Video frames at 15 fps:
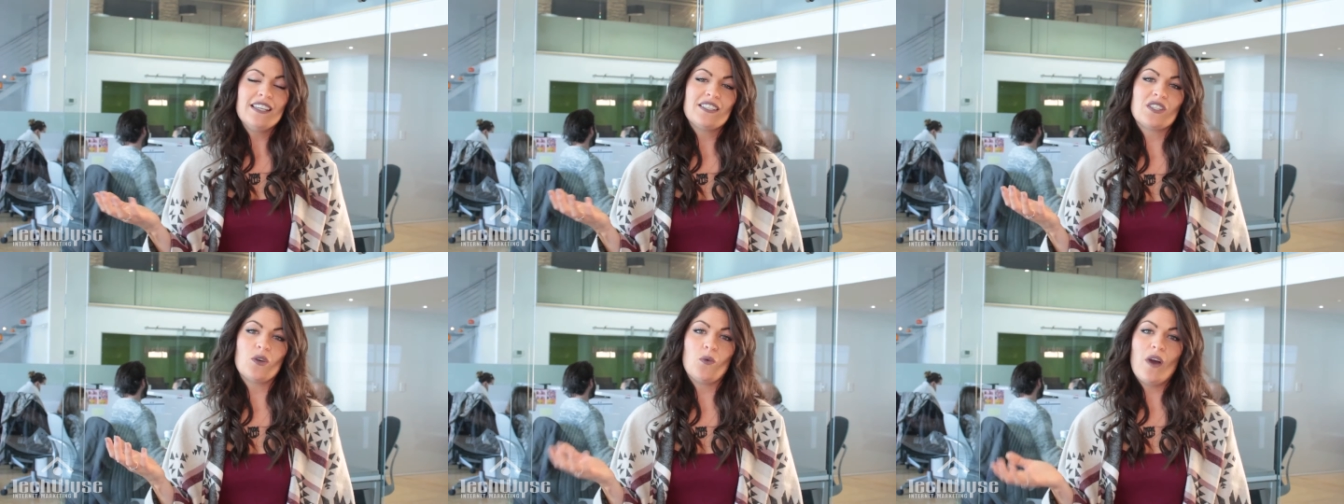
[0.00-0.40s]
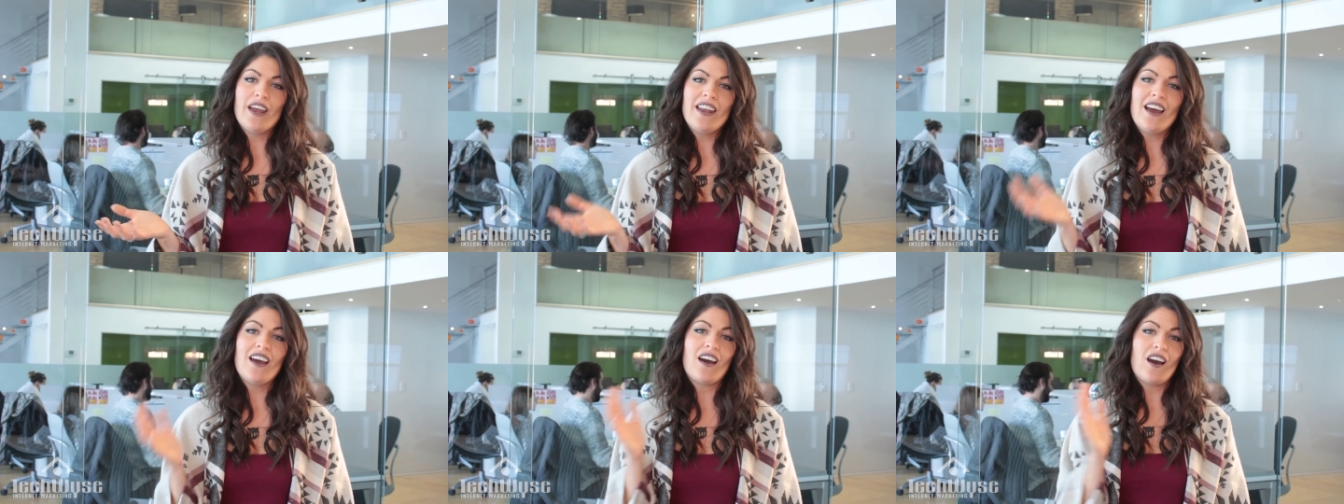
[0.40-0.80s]
so
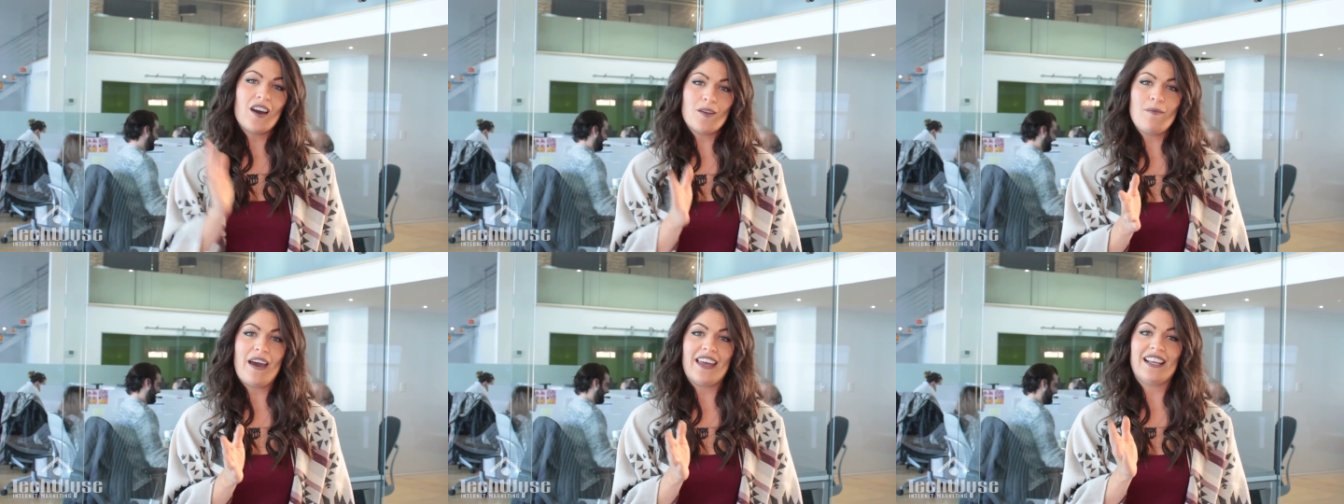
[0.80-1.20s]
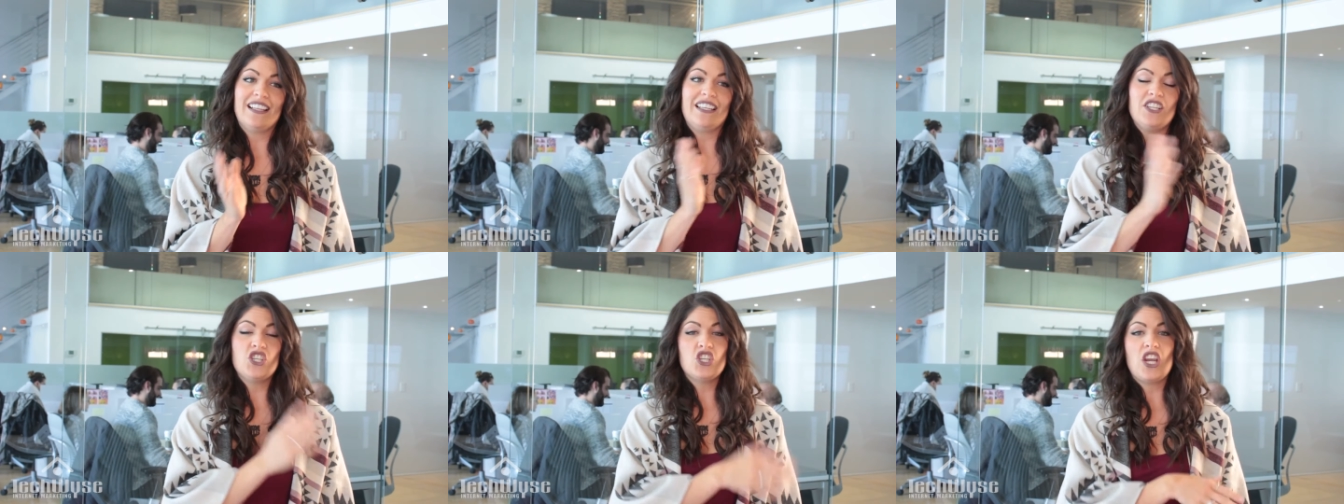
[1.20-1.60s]
why not
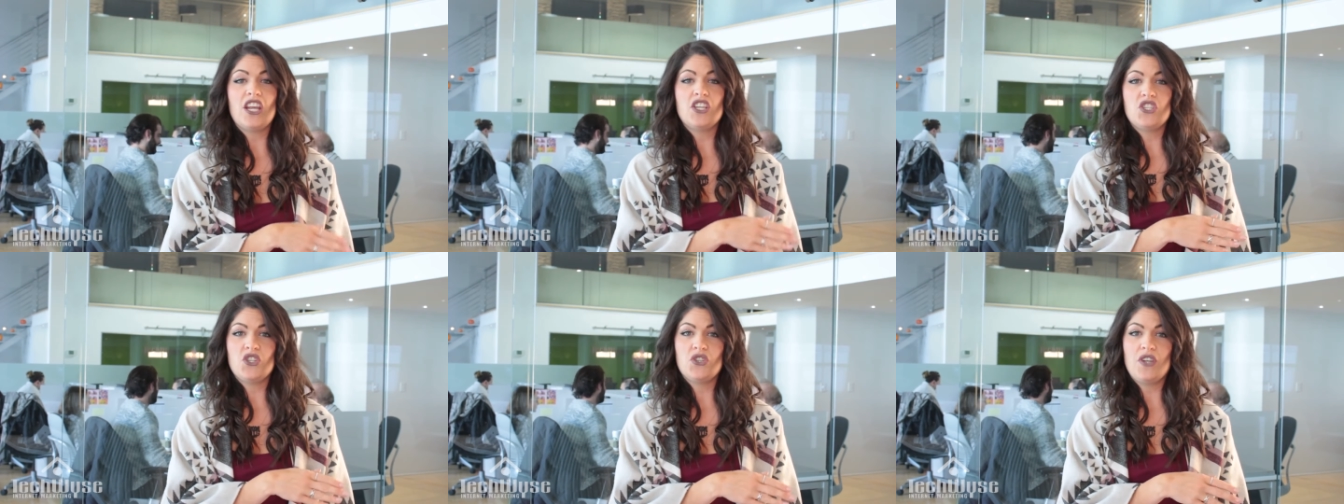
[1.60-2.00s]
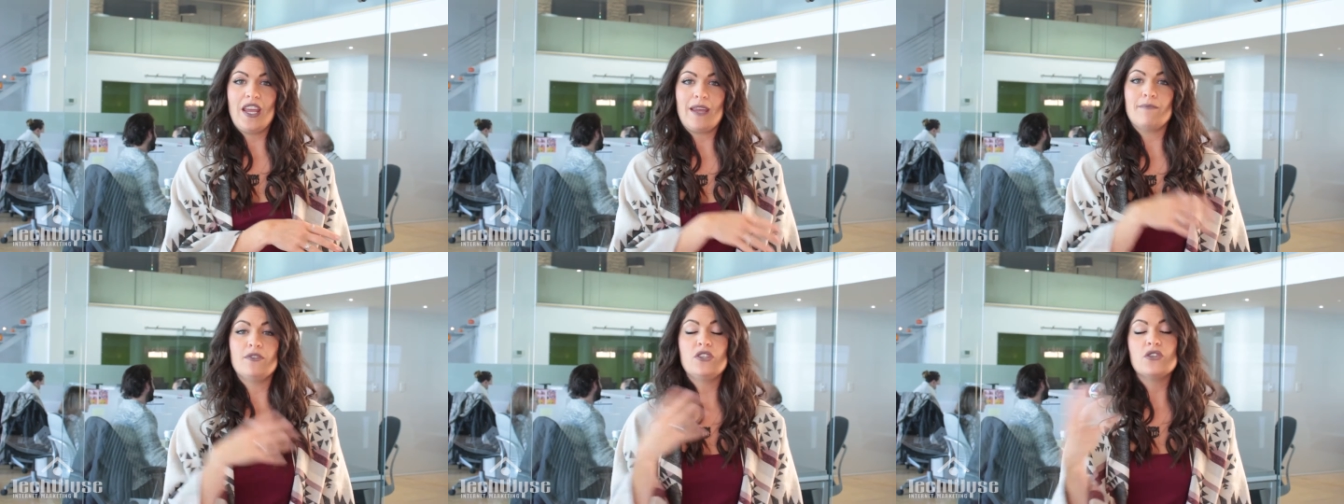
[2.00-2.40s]
automatically change your
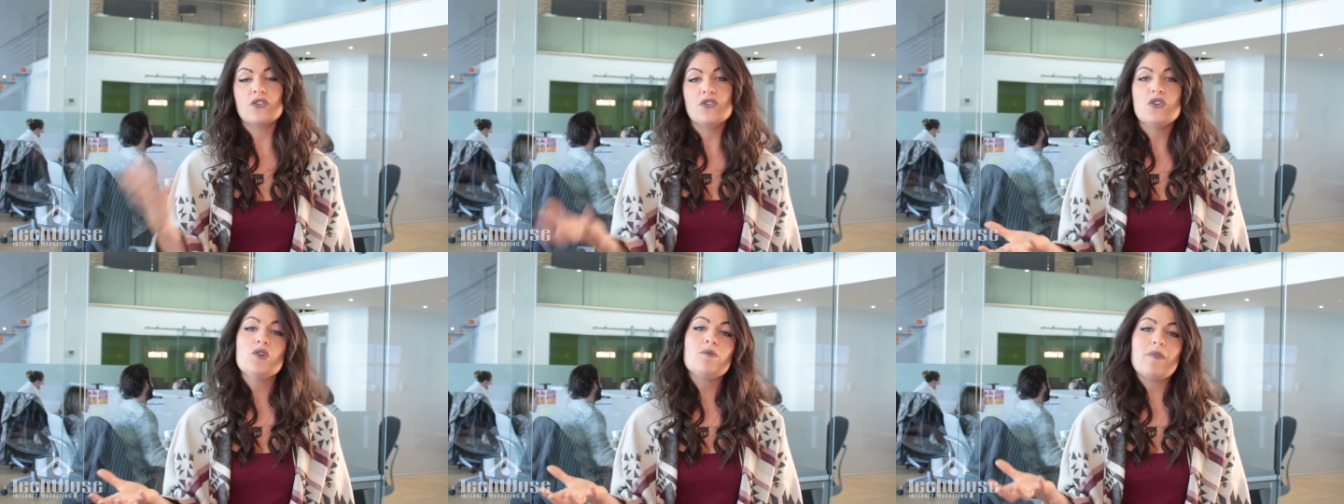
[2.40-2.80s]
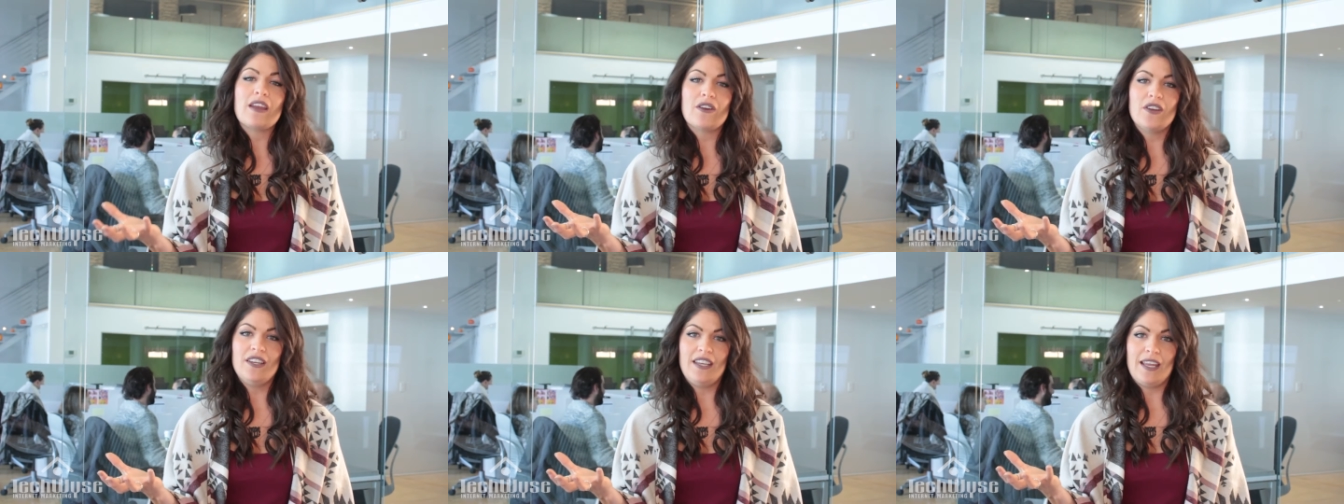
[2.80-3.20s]
name to your new
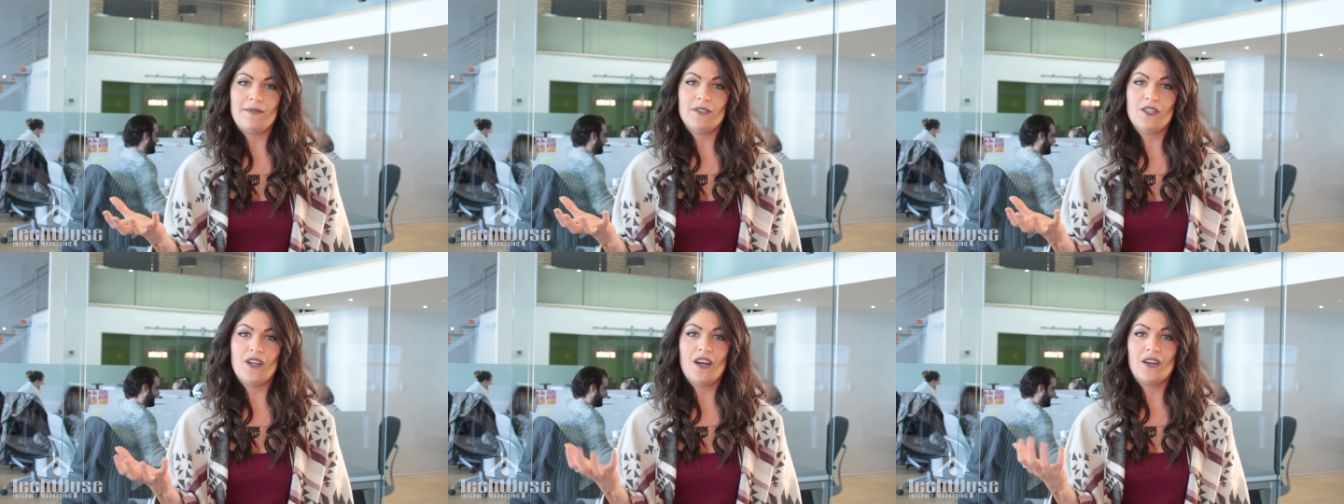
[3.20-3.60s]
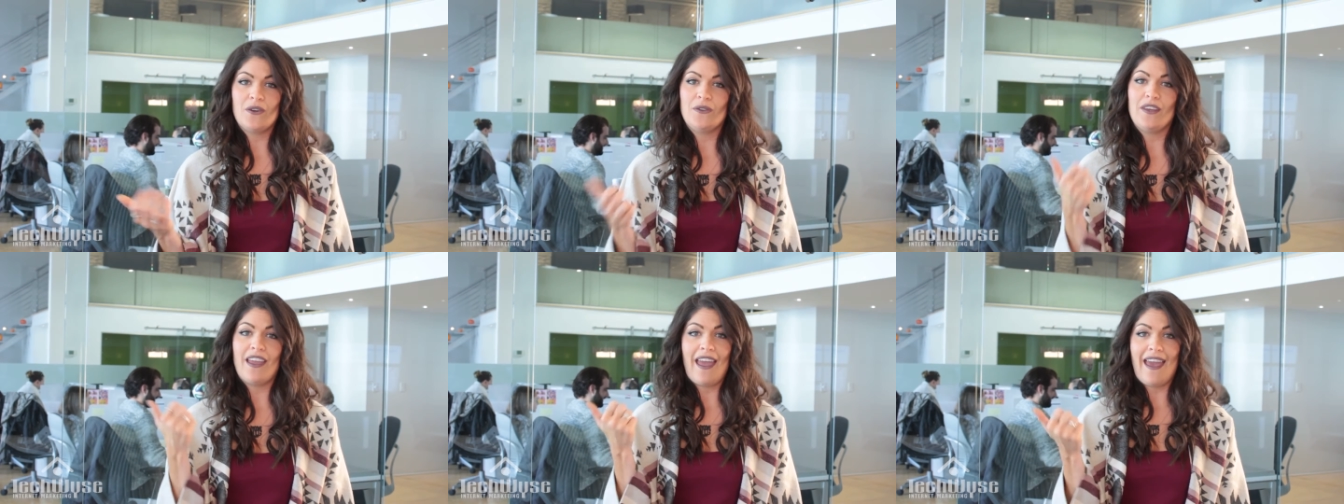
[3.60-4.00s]
married name to not
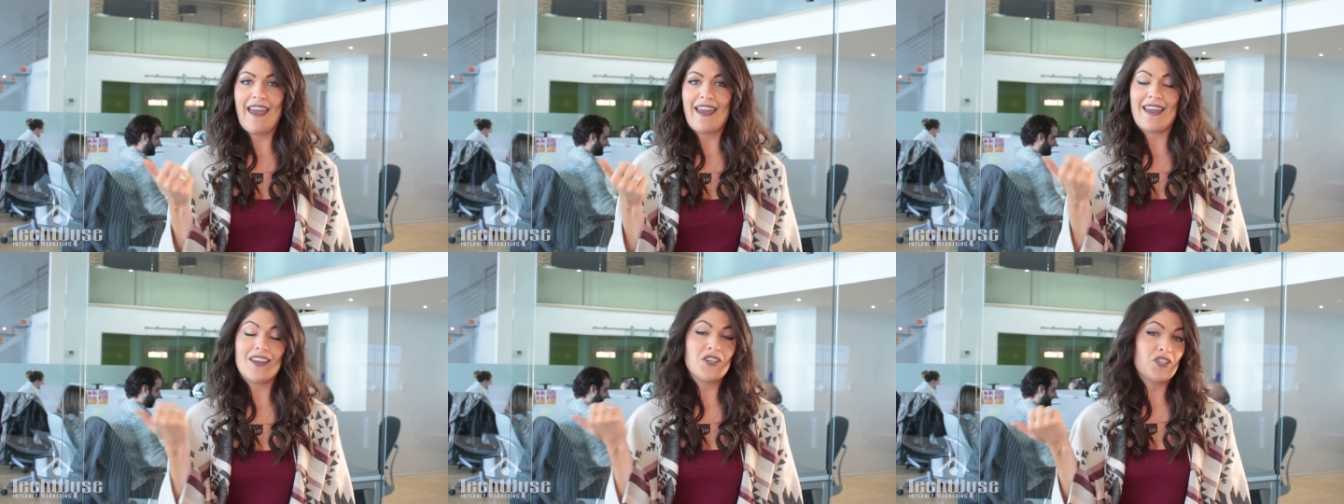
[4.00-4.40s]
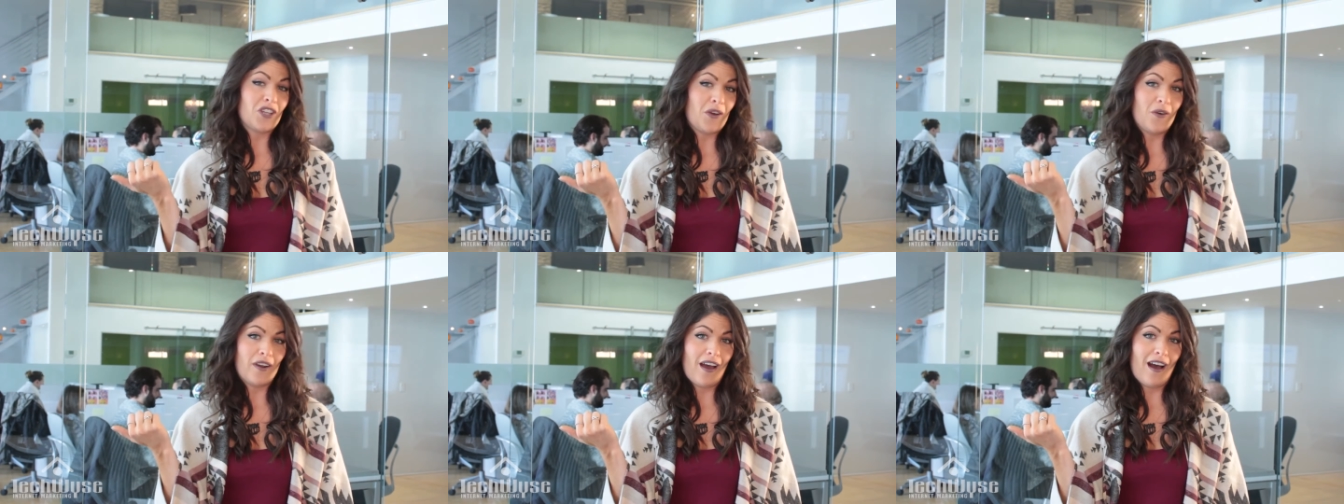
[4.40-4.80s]
only A,
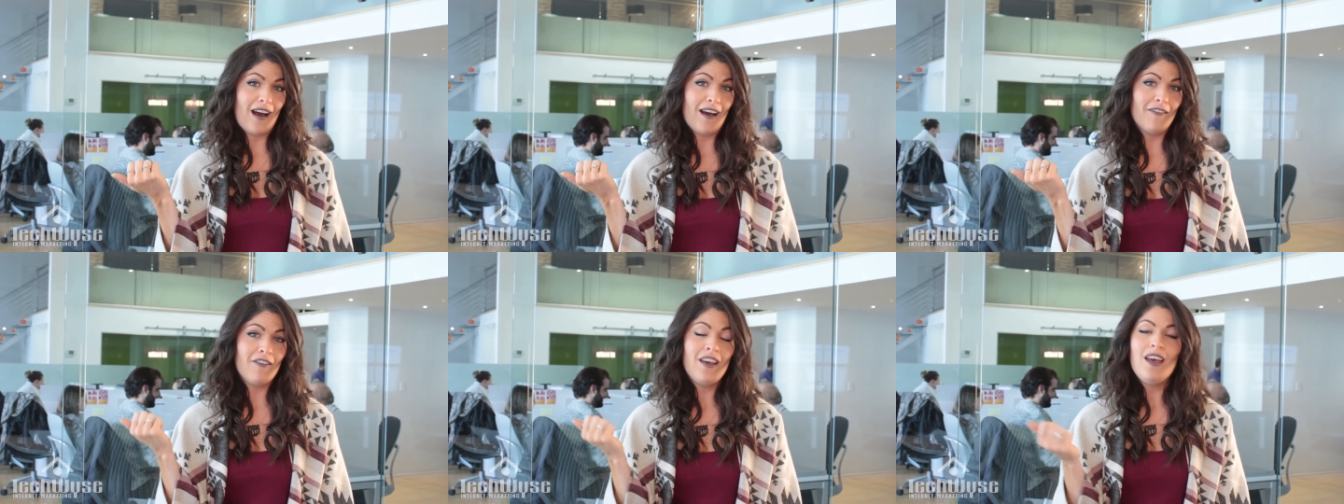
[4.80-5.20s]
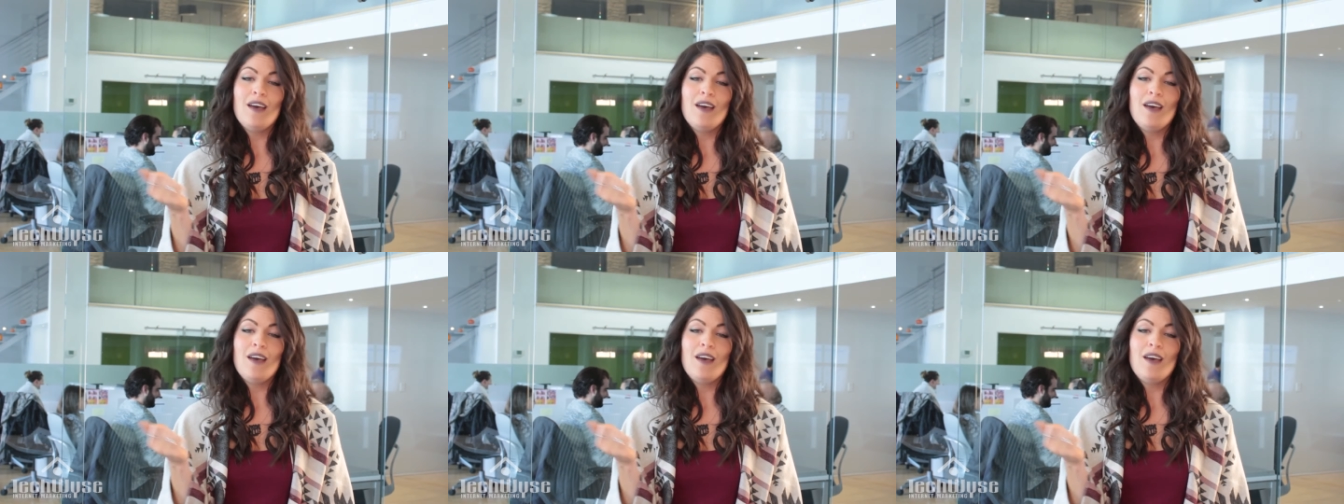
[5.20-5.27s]
show it off,